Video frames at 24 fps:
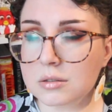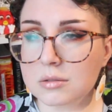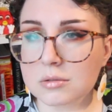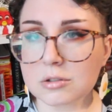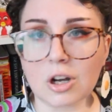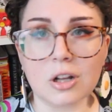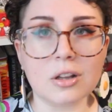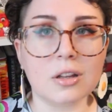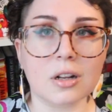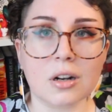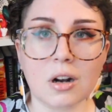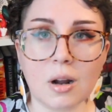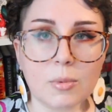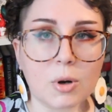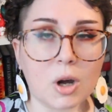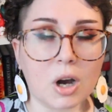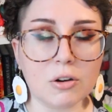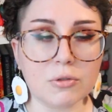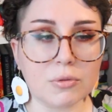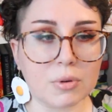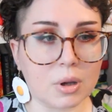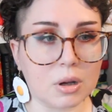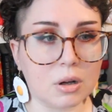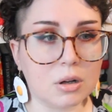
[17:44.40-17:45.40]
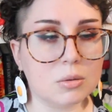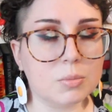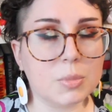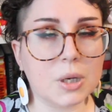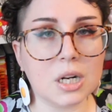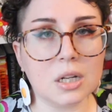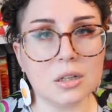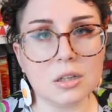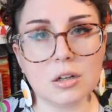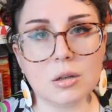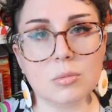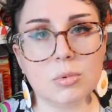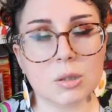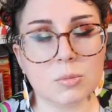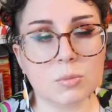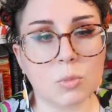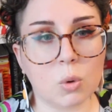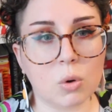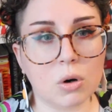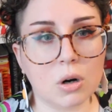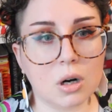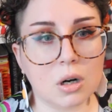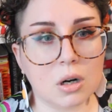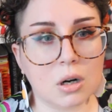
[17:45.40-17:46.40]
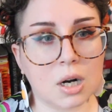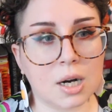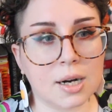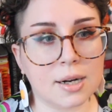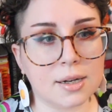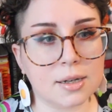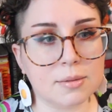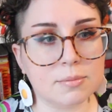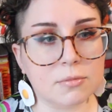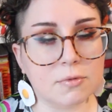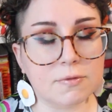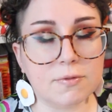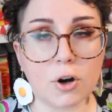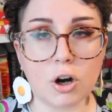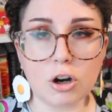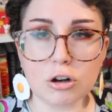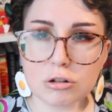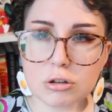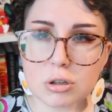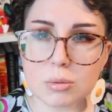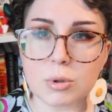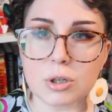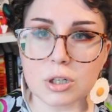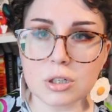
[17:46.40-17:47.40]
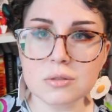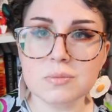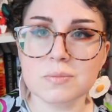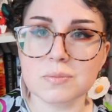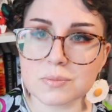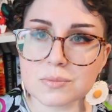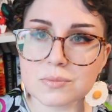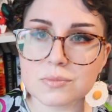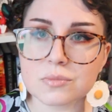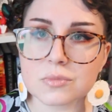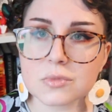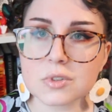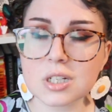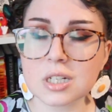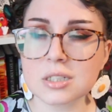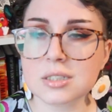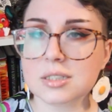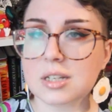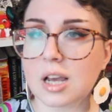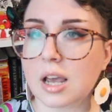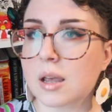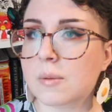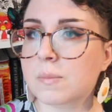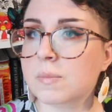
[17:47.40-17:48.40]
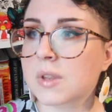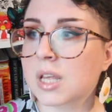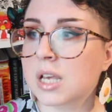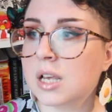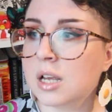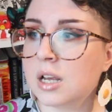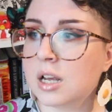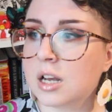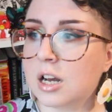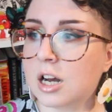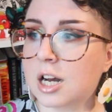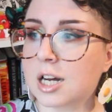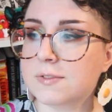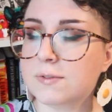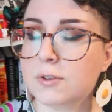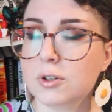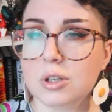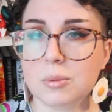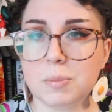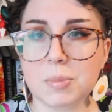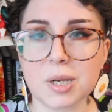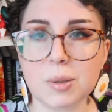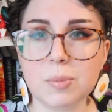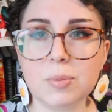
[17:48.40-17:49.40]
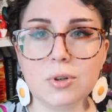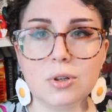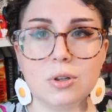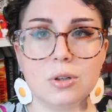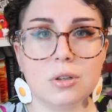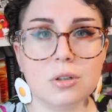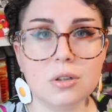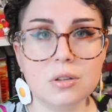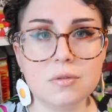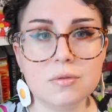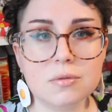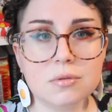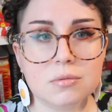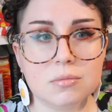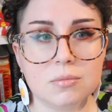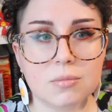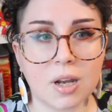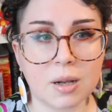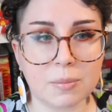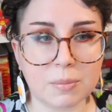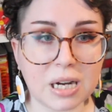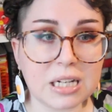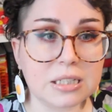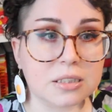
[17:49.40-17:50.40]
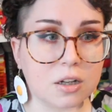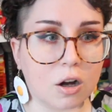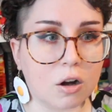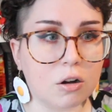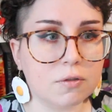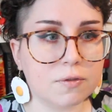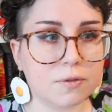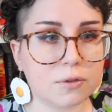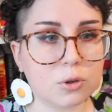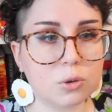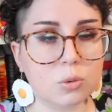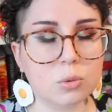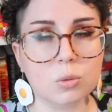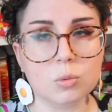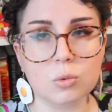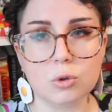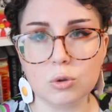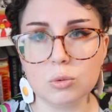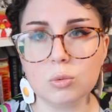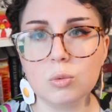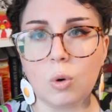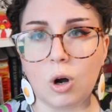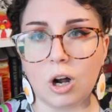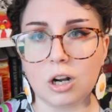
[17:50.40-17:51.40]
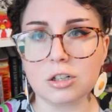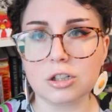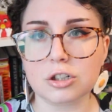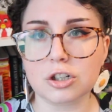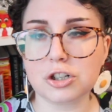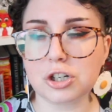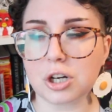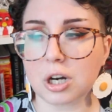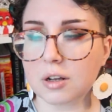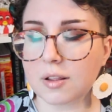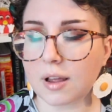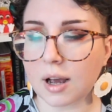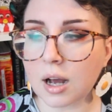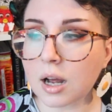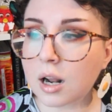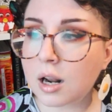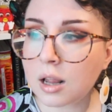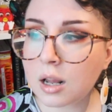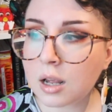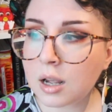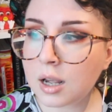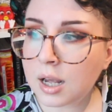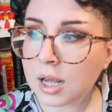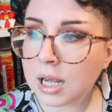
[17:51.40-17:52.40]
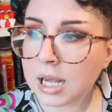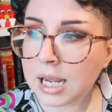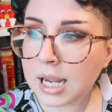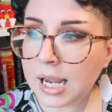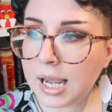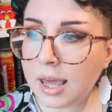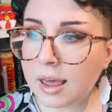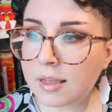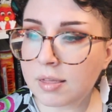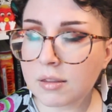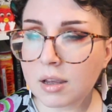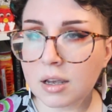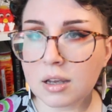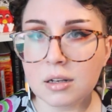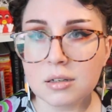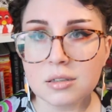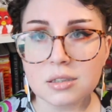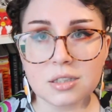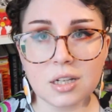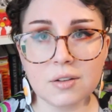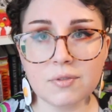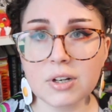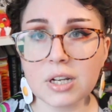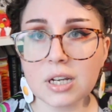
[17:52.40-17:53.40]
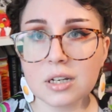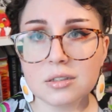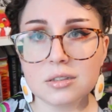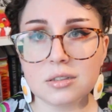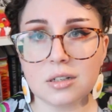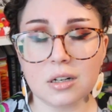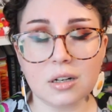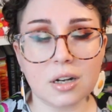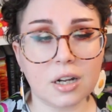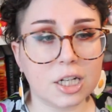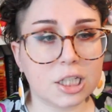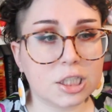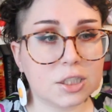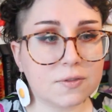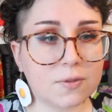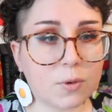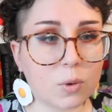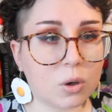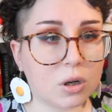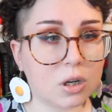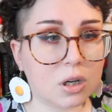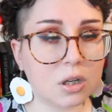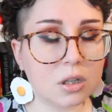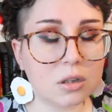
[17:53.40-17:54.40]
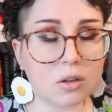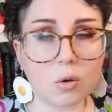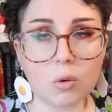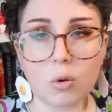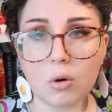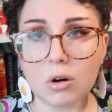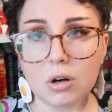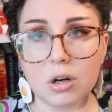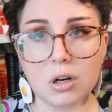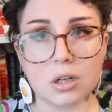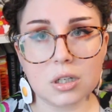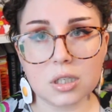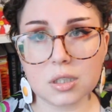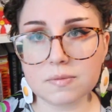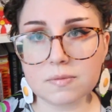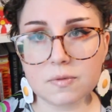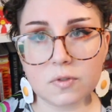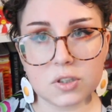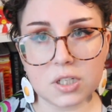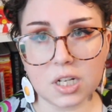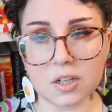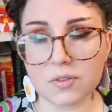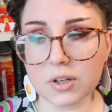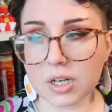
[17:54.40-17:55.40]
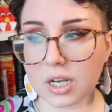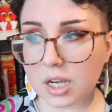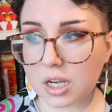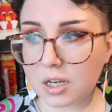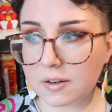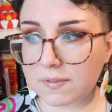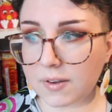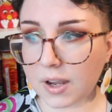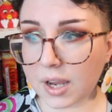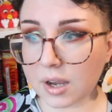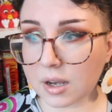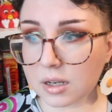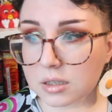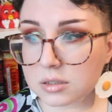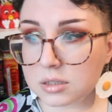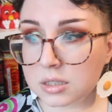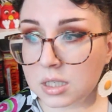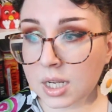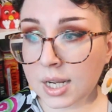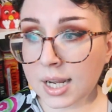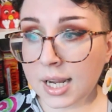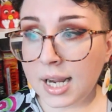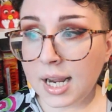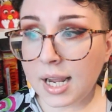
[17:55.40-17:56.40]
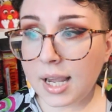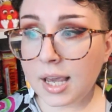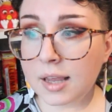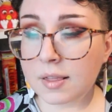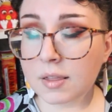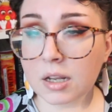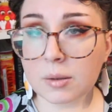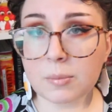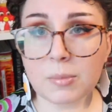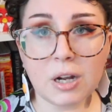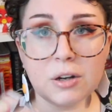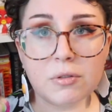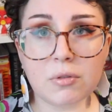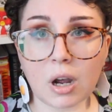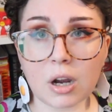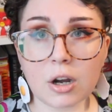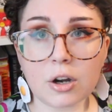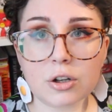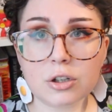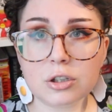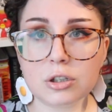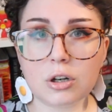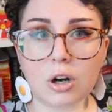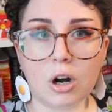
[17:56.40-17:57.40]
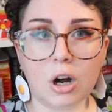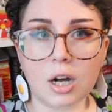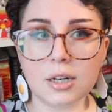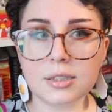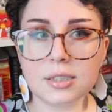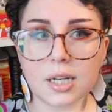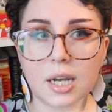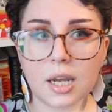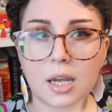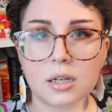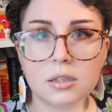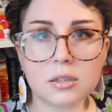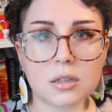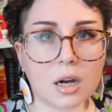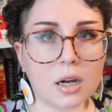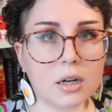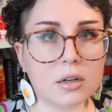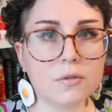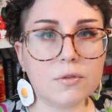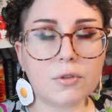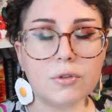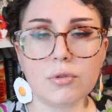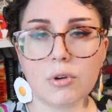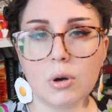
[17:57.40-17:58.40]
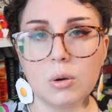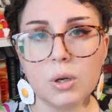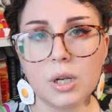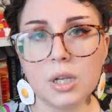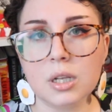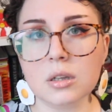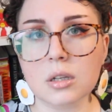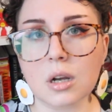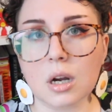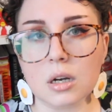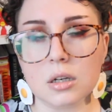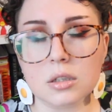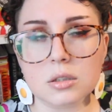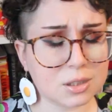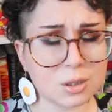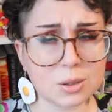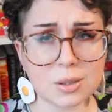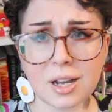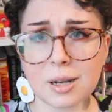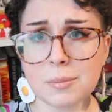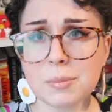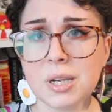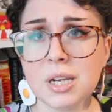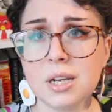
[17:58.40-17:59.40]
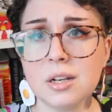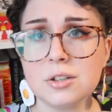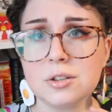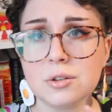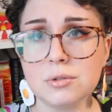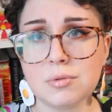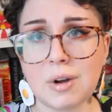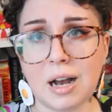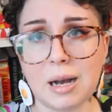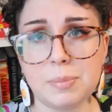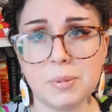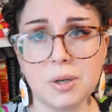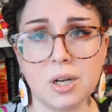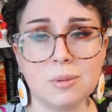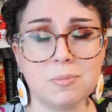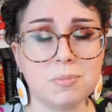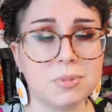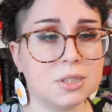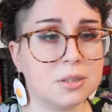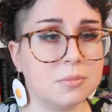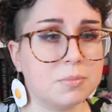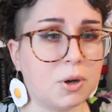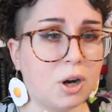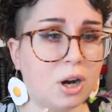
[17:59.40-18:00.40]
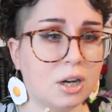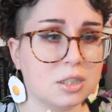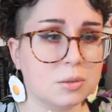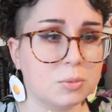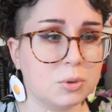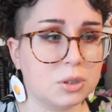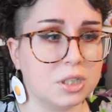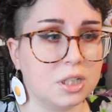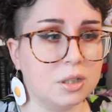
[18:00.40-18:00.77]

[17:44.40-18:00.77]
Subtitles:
Not that I'm not real, but a little bit more vulnerable, let's say, for the people and myself who wants to share that. And then Stephen King Sundays for the horror Stephen King fans. And then my regular content kind of thrown in there. So that means wrap-ups, possible